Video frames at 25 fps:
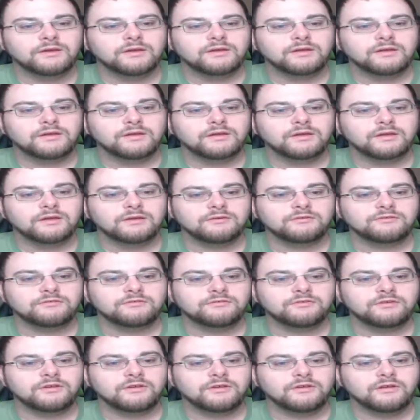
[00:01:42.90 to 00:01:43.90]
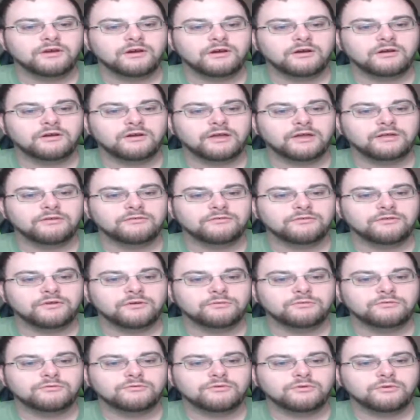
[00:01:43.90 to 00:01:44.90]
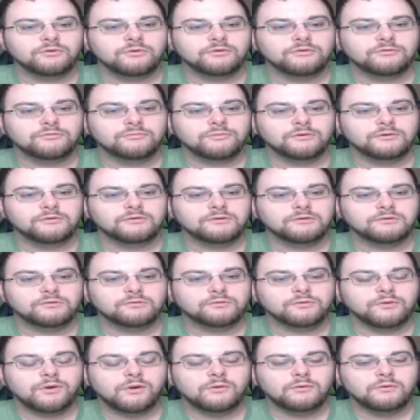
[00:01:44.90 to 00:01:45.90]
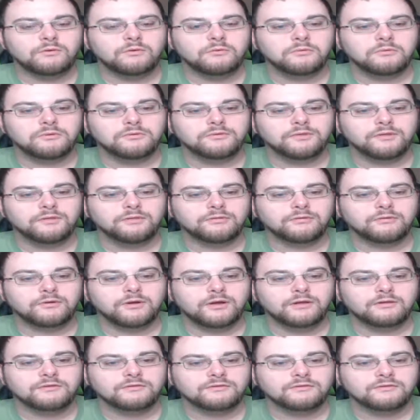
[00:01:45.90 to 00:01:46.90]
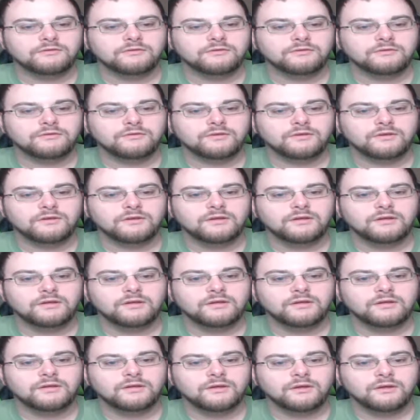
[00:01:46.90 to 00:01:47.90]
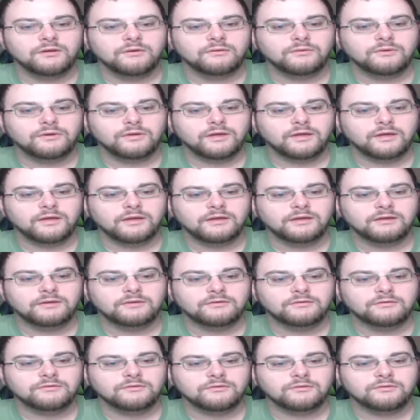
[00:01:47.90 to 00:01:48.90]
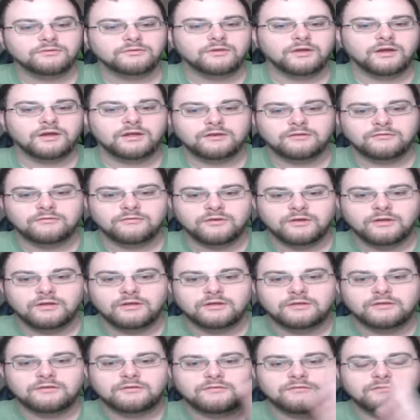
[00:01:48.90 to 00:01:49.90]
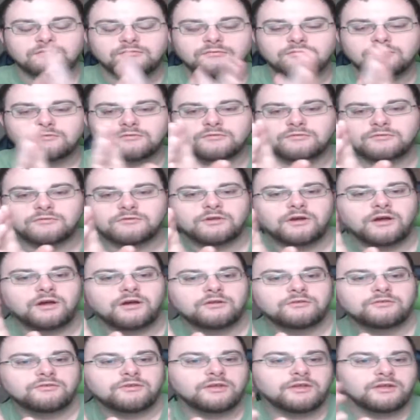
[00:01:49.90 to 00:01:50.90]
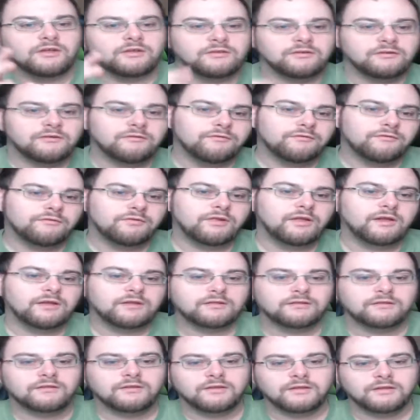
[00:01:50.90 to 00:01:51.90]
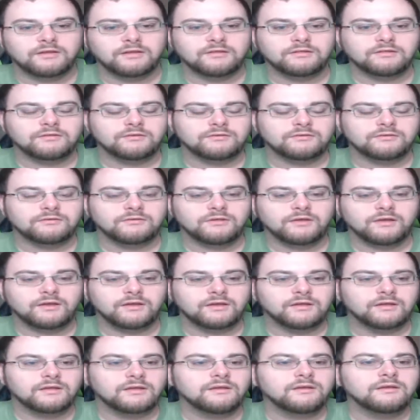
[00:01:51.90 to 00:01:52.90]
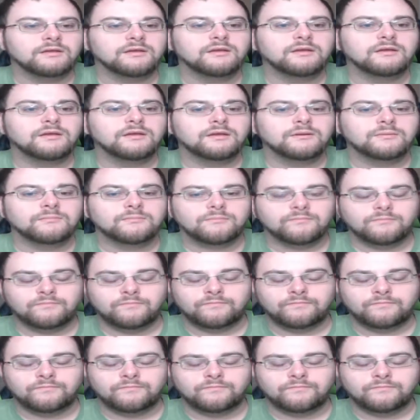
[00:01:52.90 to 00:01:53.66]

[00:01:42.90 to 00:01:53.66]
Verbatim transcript: Kinshi Shi Hyung has no choice but to roll with the thrusts. Okay, so he's kind of dodging and deflecting, it looks like.